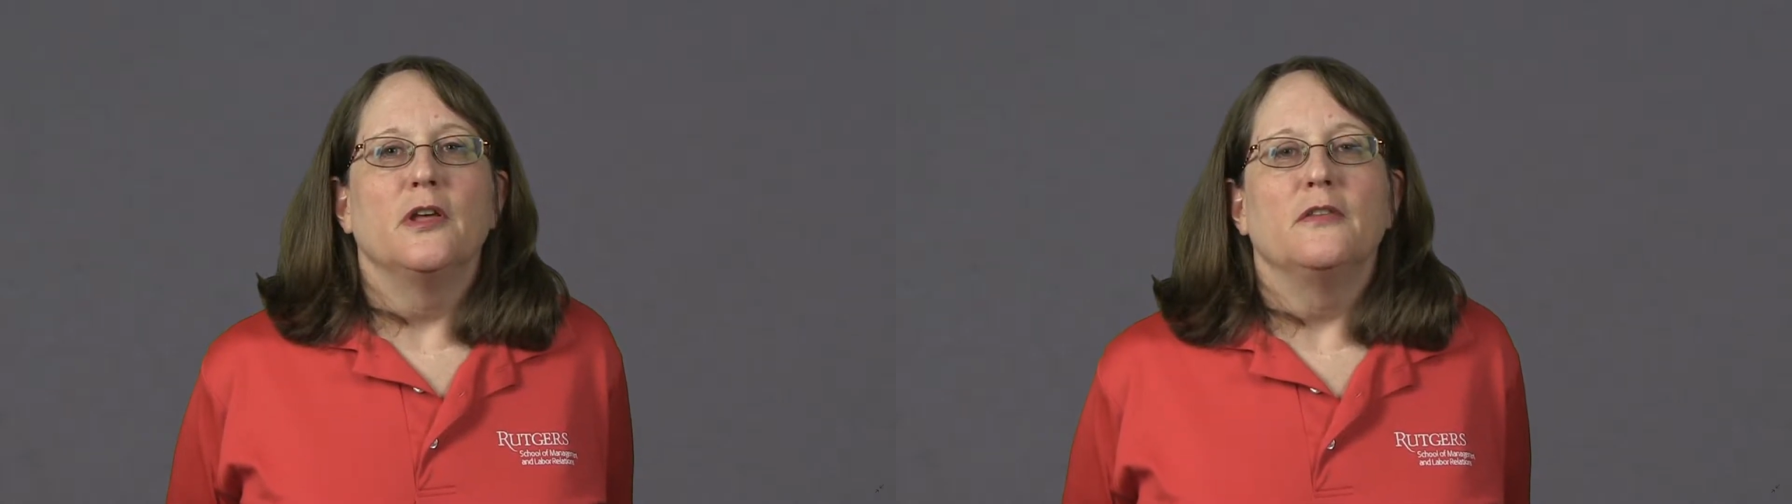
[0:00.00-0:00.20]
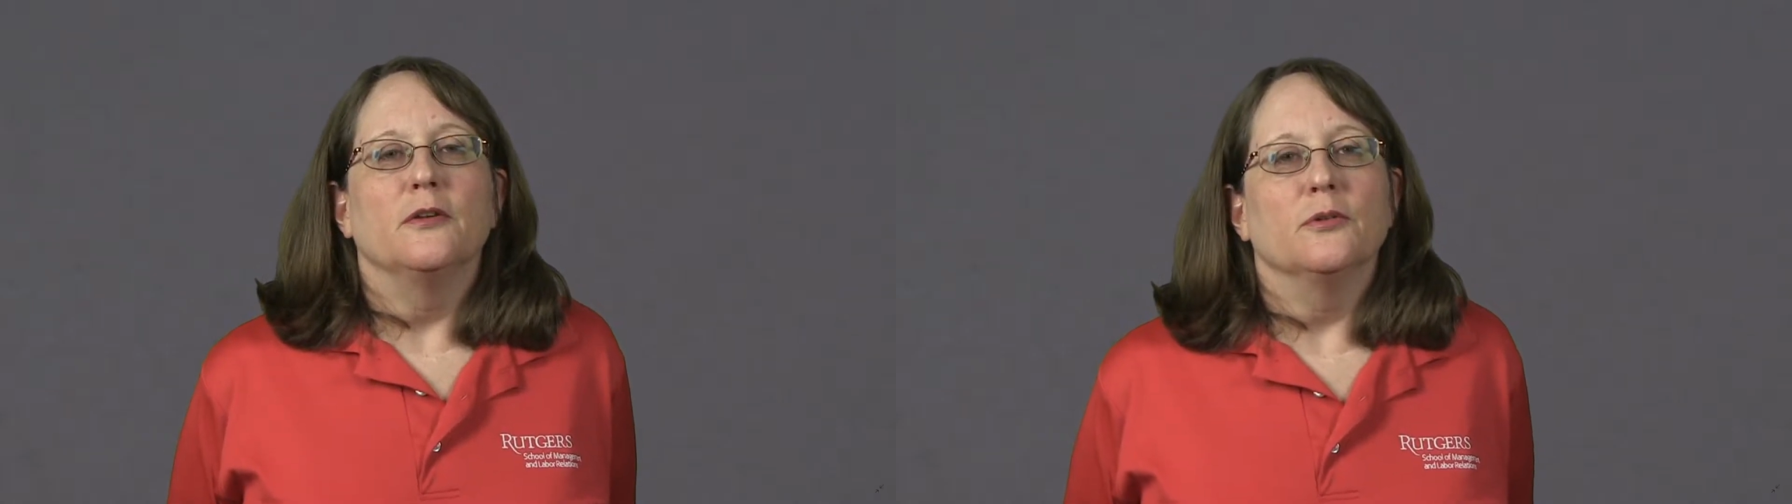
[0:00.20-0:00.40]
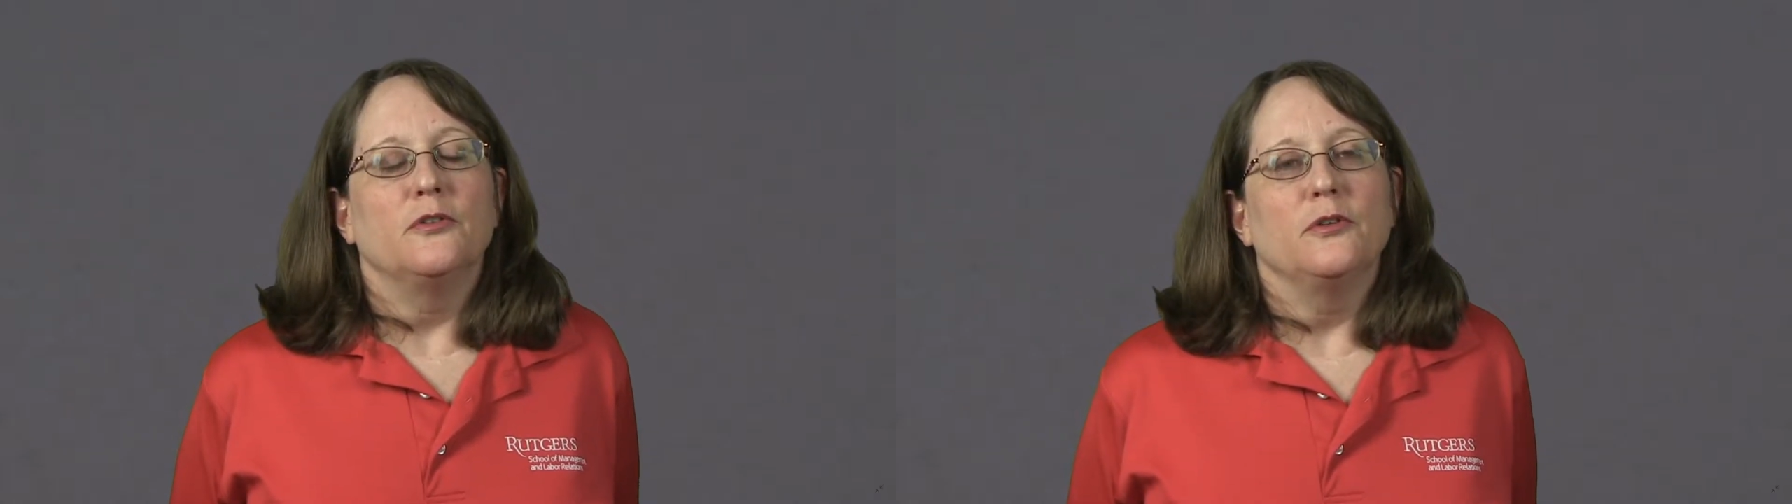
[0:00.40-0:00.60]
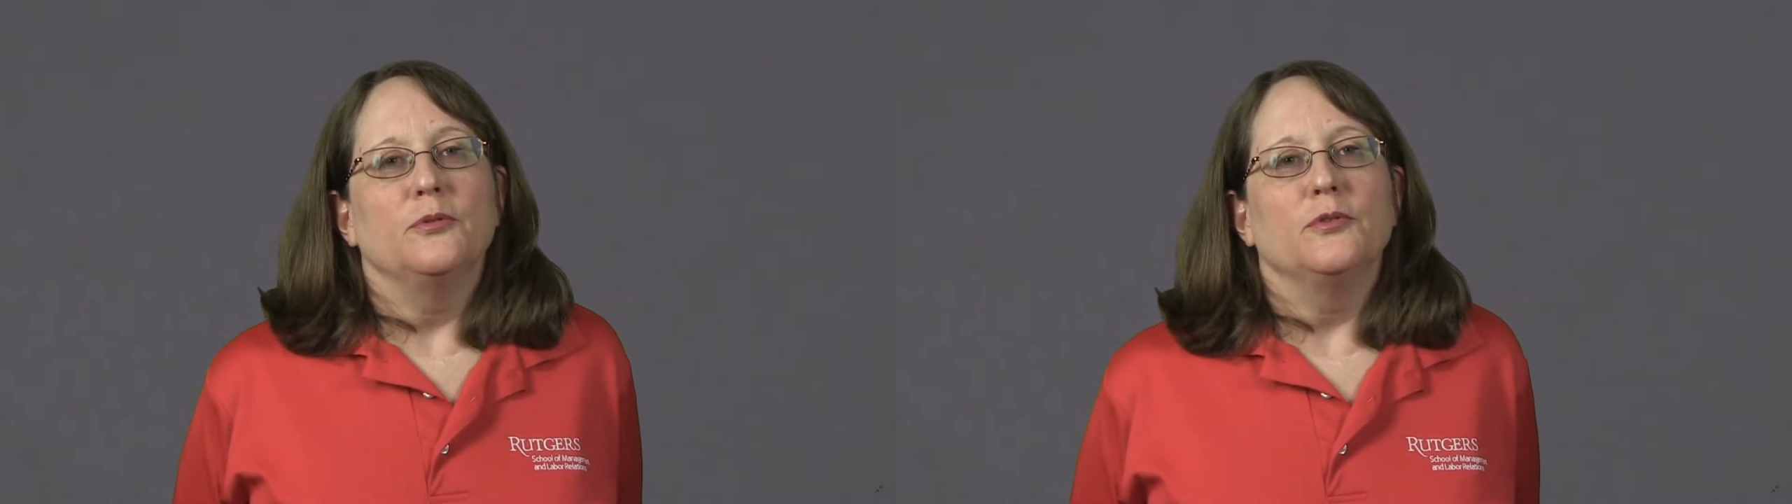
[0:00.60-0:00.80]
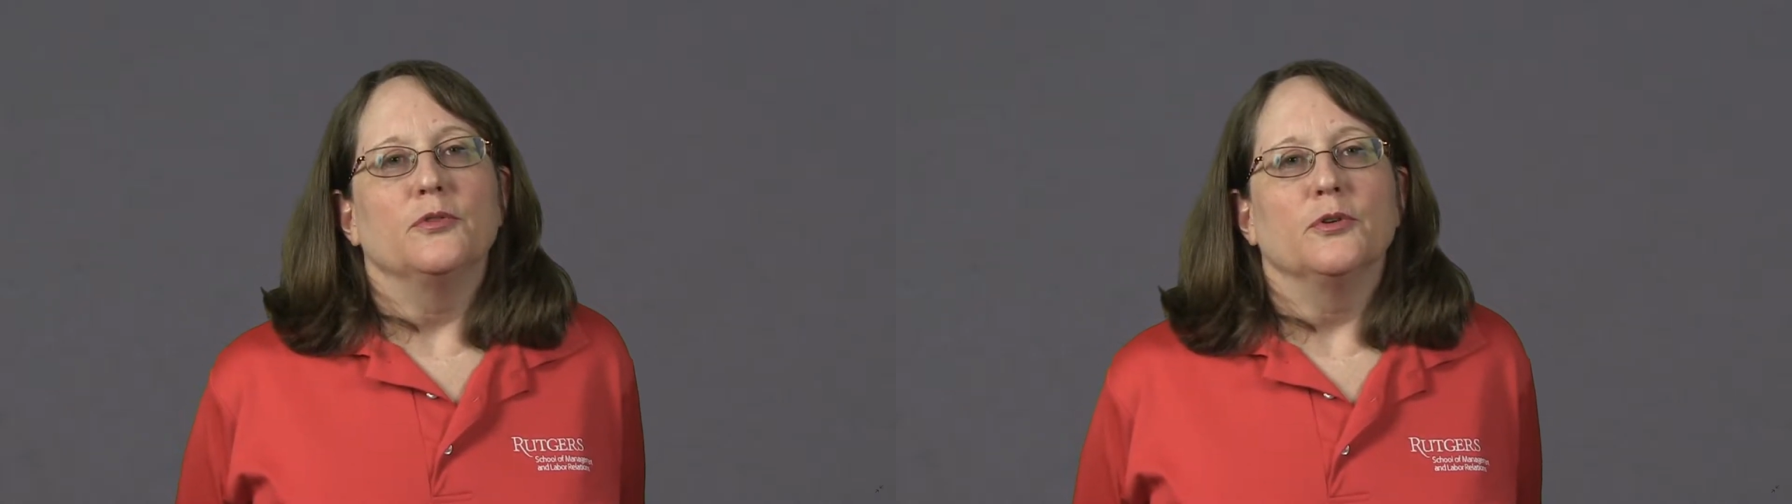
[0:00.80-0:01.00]
there is the
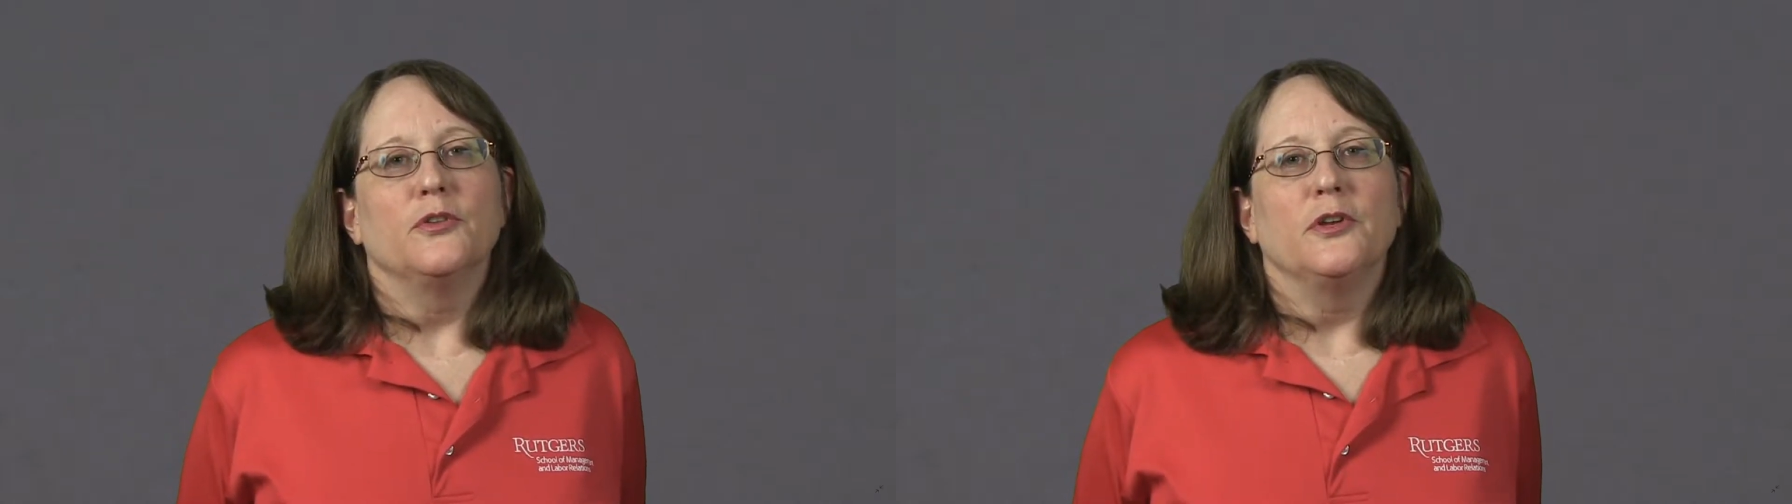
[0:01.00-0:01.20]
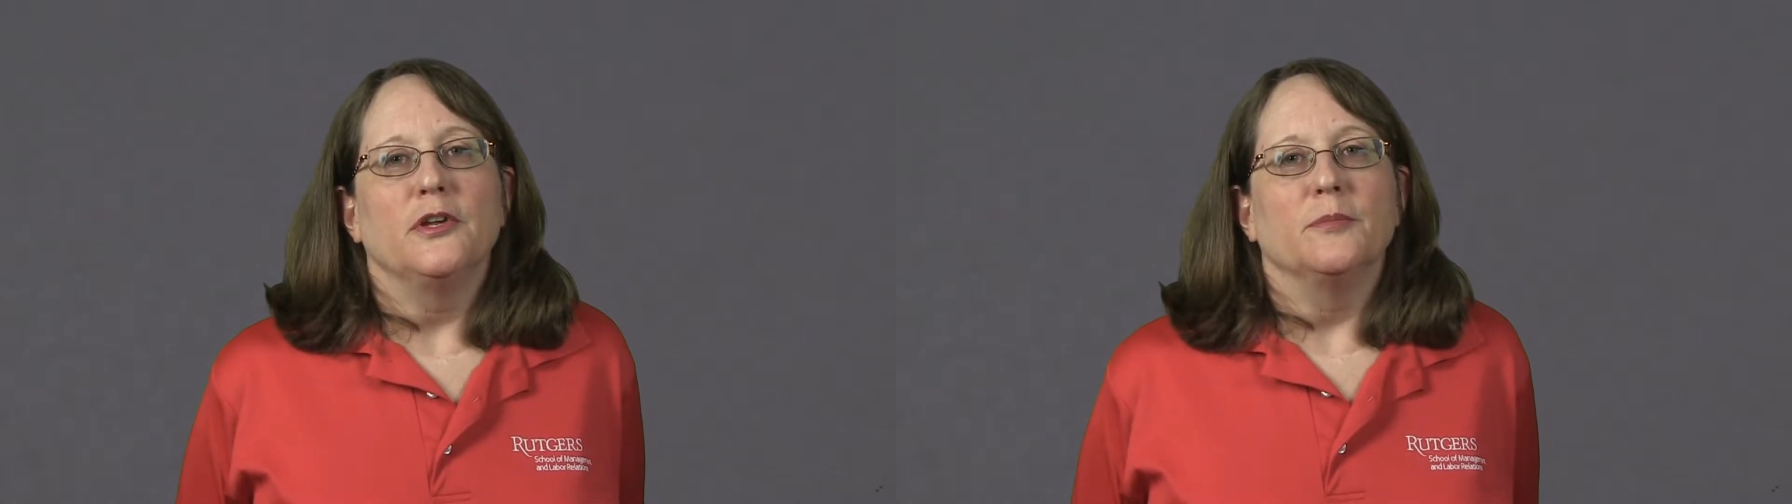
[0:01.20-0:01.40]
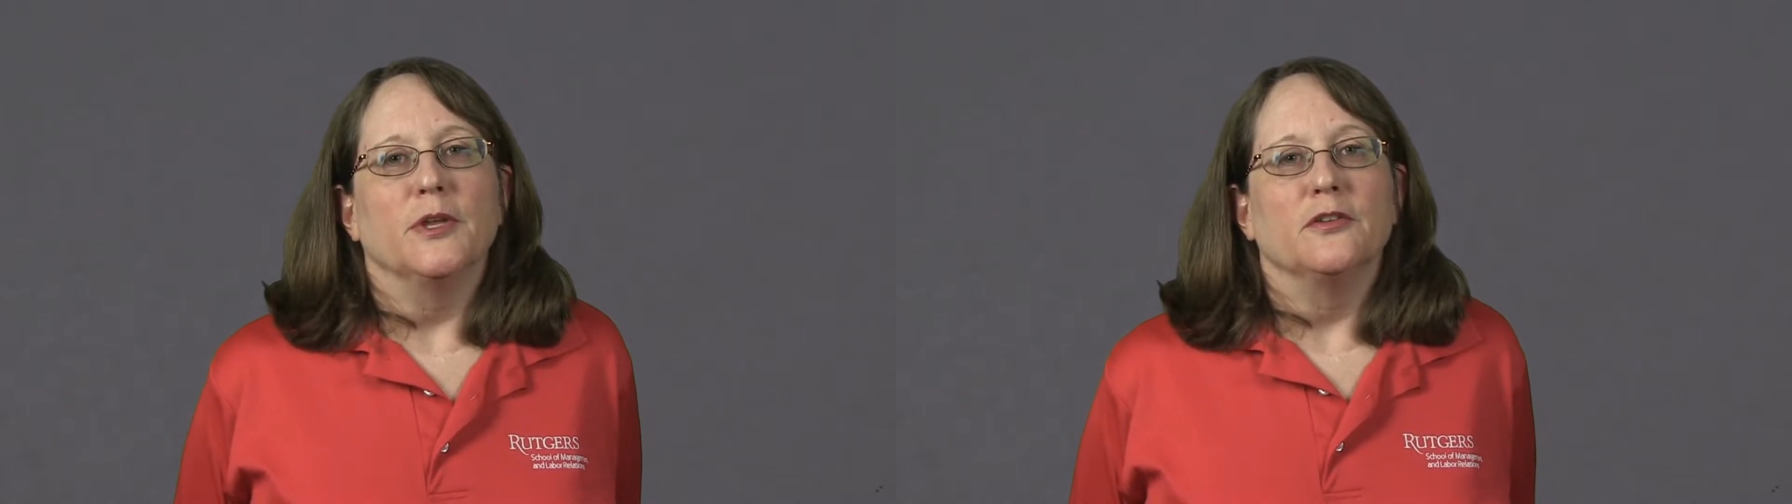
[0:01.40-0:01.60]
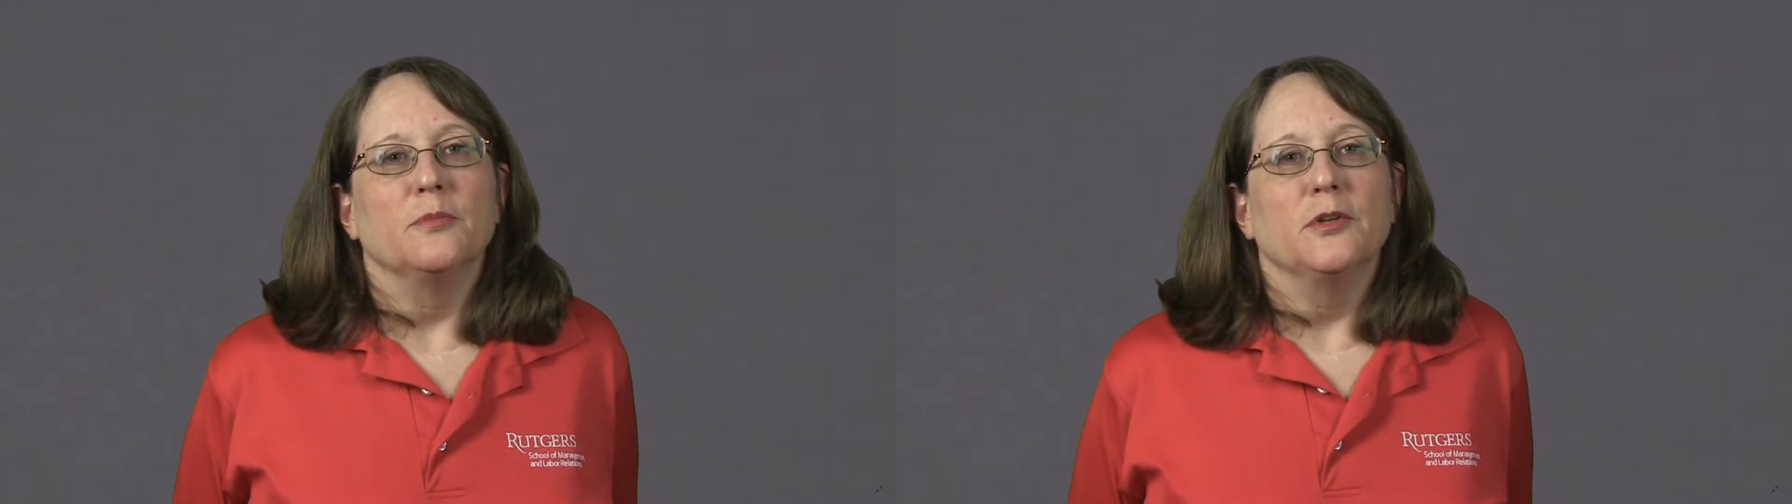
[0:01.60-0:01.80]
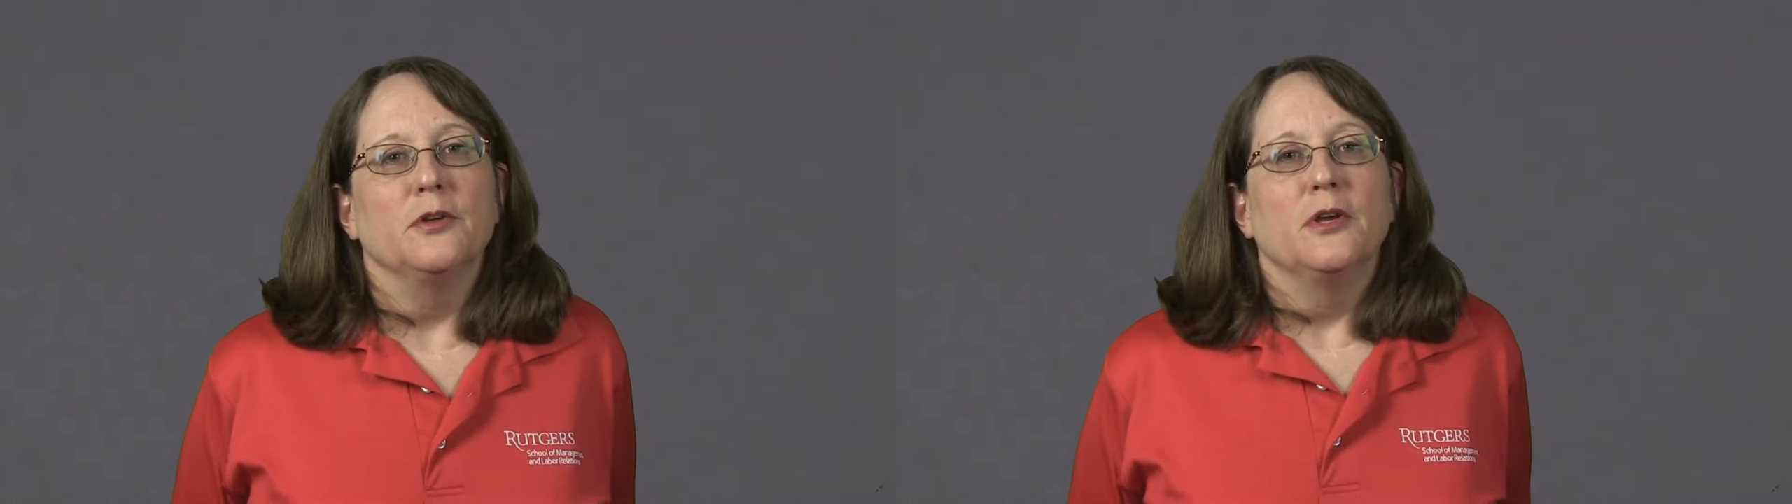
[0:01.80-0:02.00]
university
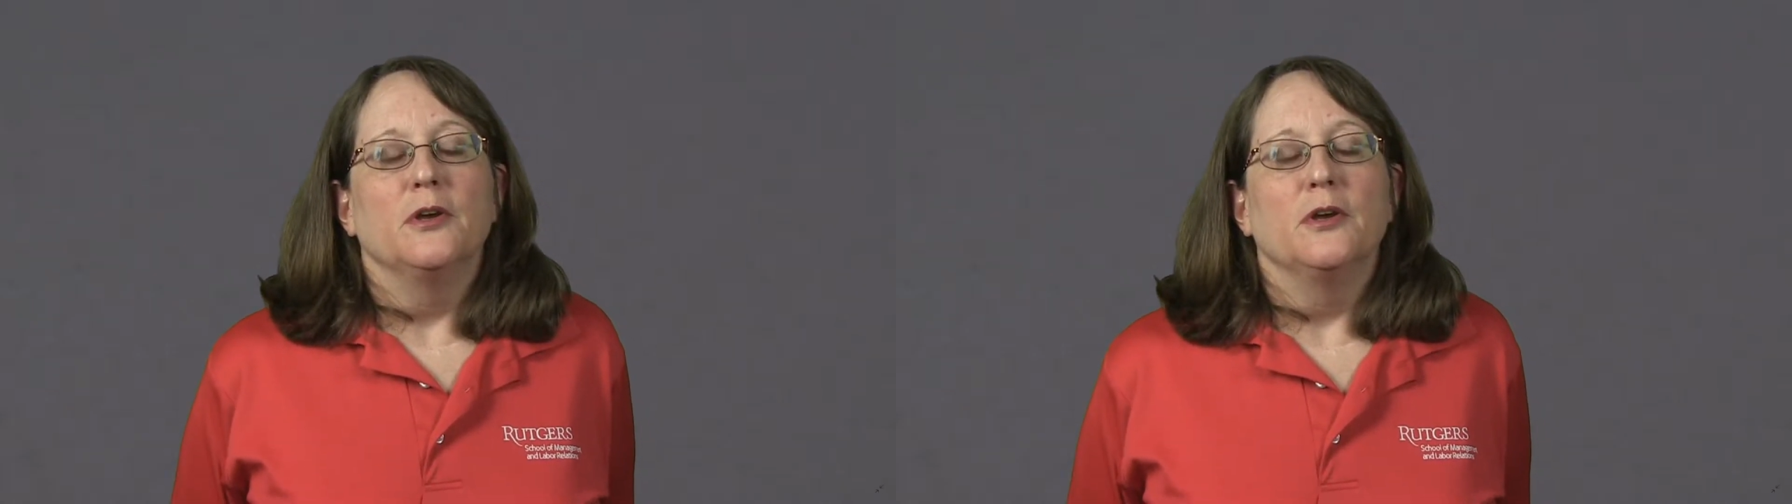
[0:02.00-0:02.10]
commencement,